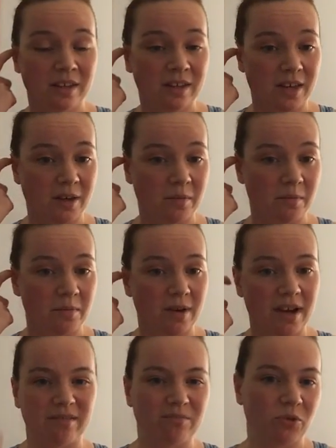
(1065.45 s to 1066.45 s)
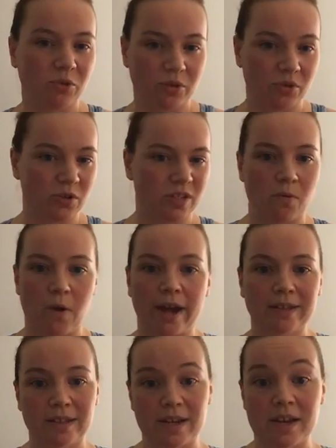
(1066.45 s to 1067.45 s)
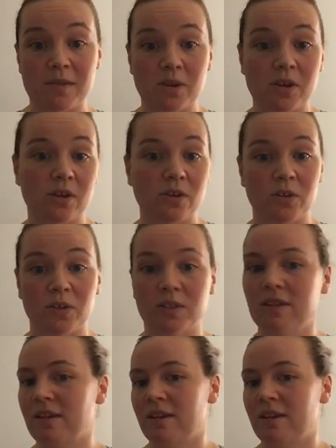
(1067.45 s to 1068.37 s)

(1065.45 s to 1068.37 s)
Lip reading: I'm not going to use any wax tonight, but you can use